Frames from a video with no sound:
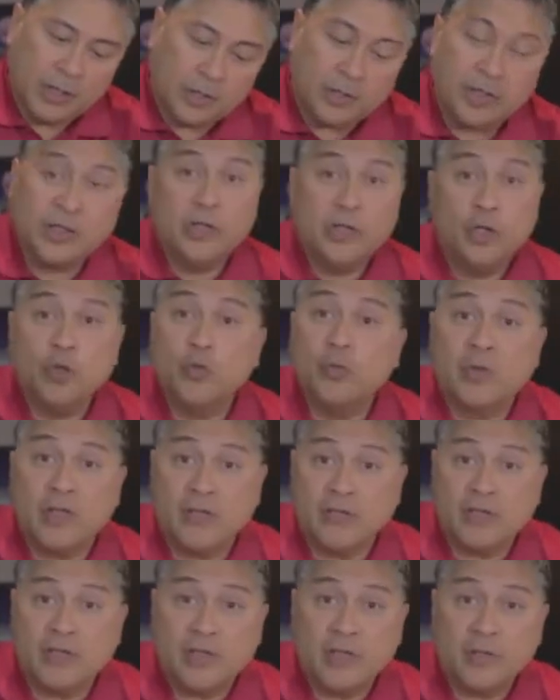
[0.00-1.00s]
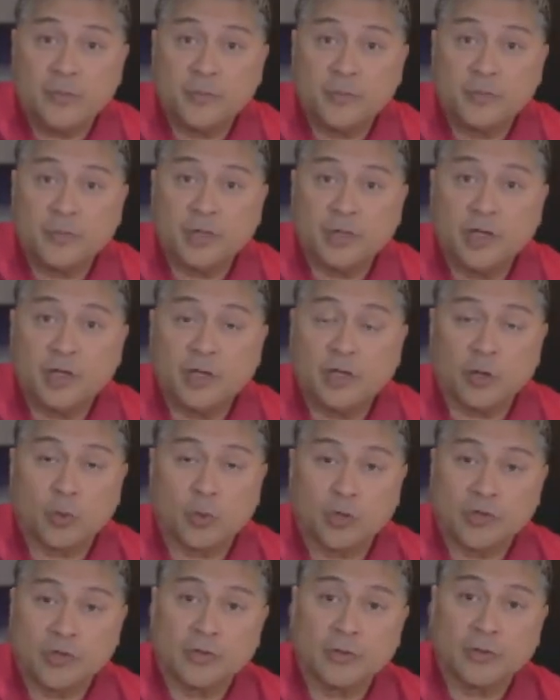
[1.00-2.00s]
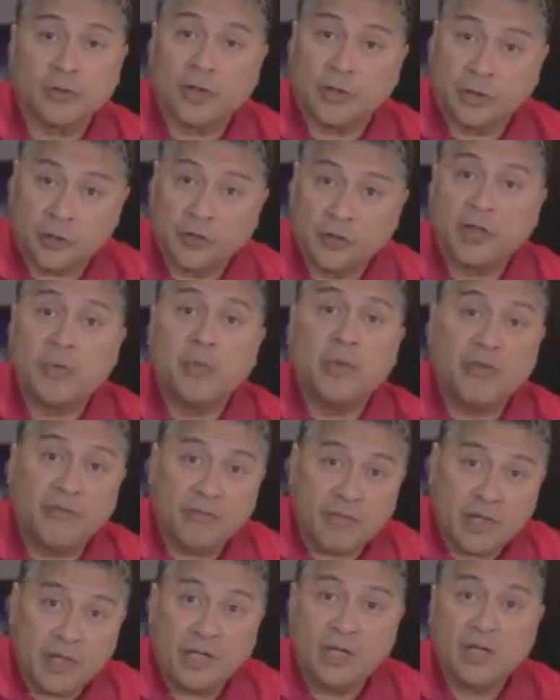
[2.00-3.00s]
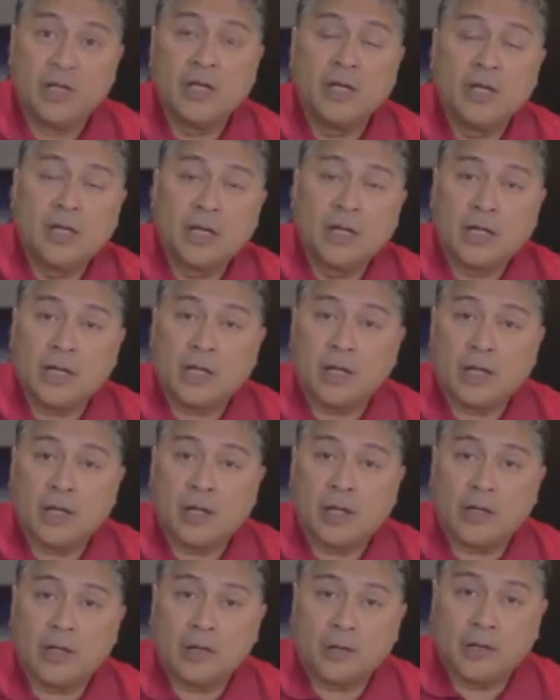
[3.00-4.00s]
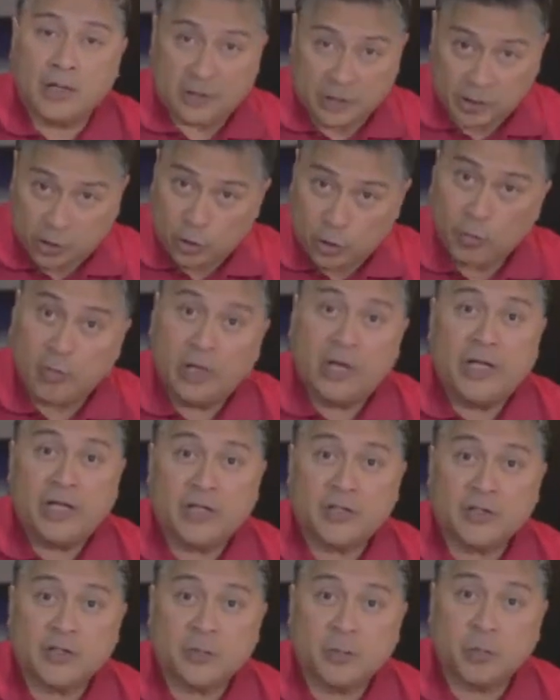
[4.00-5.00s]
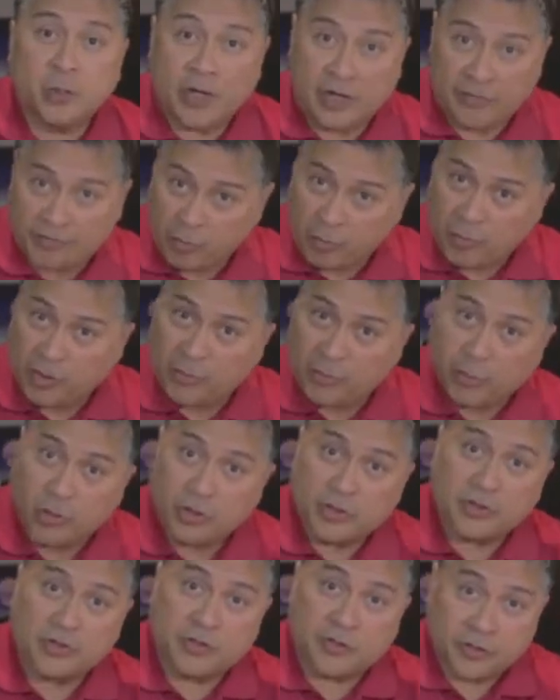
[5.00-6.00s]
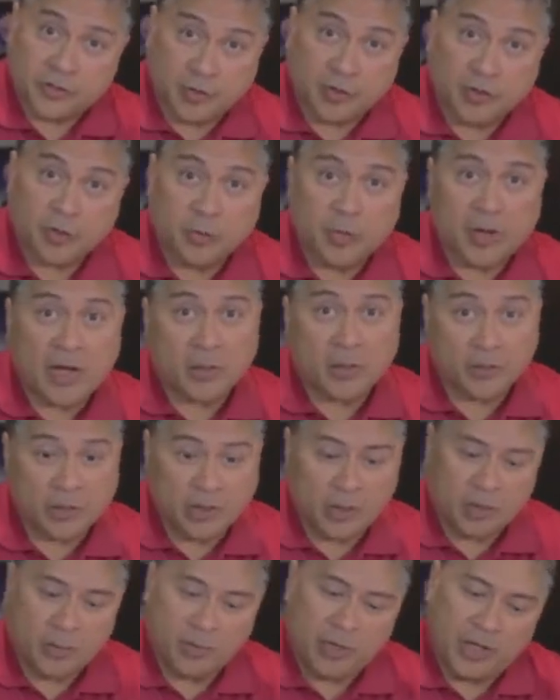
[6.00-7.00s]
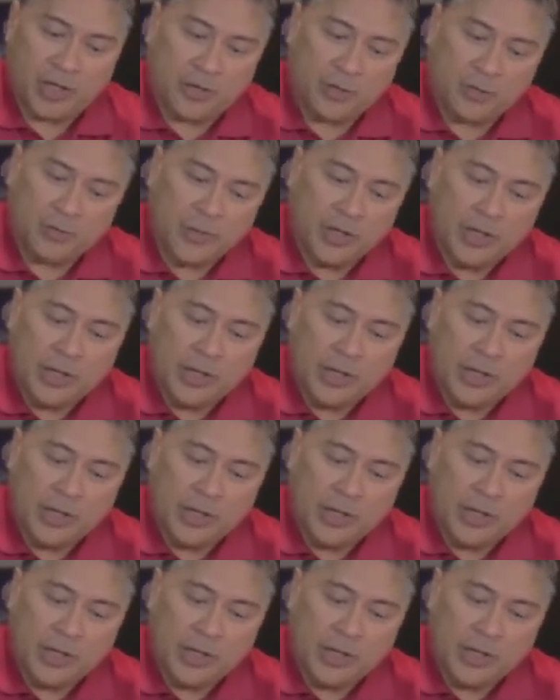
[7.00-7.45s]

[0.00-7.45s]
The new BV, in other words, the 30 BV that accumulates when everybody purchases the starter pack when they come in.